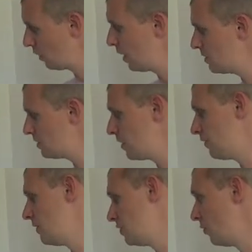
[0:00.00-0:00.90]
online
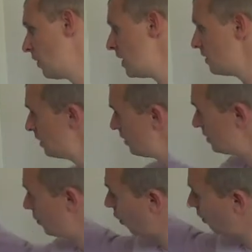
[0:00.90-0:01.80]
stuff is great.
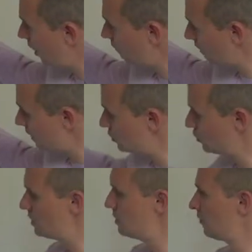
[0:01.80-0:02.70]
So there's online for
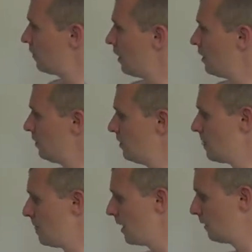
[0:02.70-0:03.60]
each of these five,
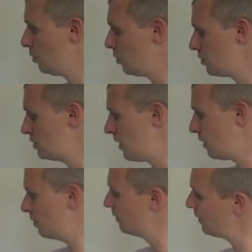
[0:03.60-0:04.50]
and I'm also in
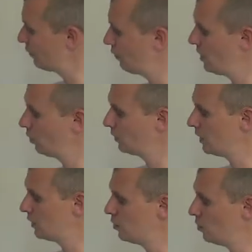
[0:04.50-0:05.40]
development of a free
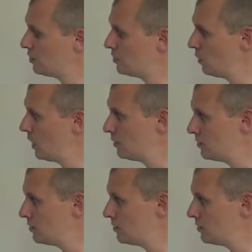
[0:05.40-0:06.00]
online course as well.